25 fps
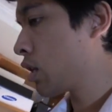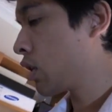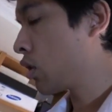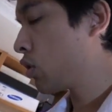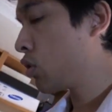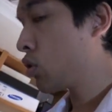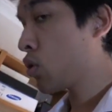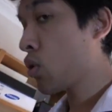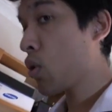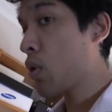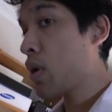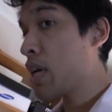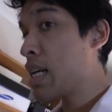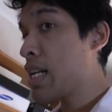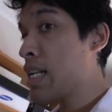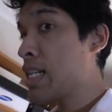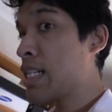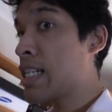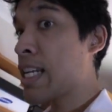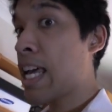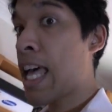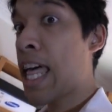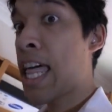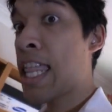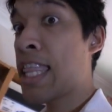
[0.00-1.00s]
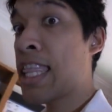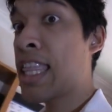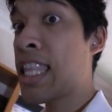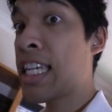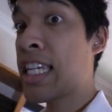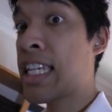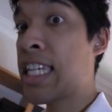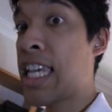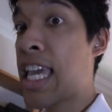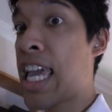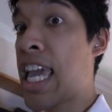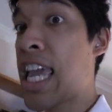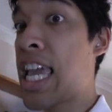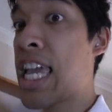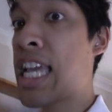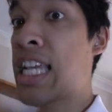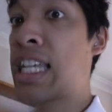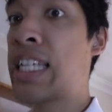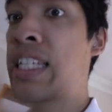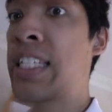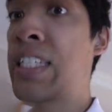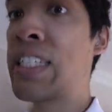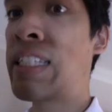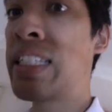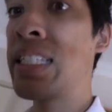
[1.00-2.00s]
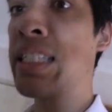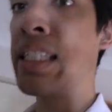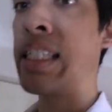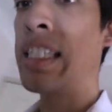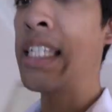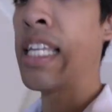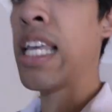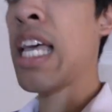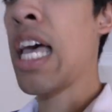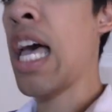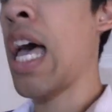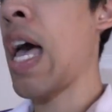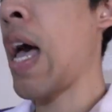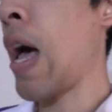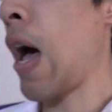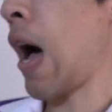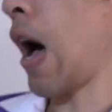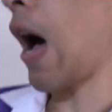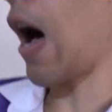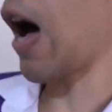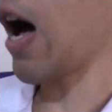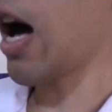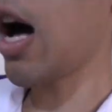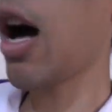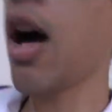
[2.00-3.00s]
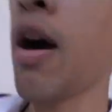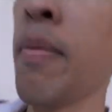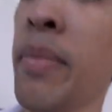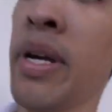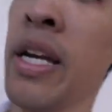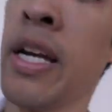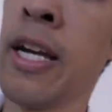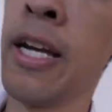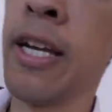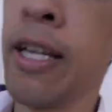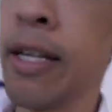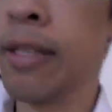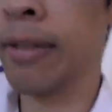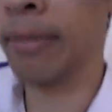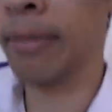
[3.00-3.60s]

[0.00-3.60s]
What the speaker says: joined the king's army.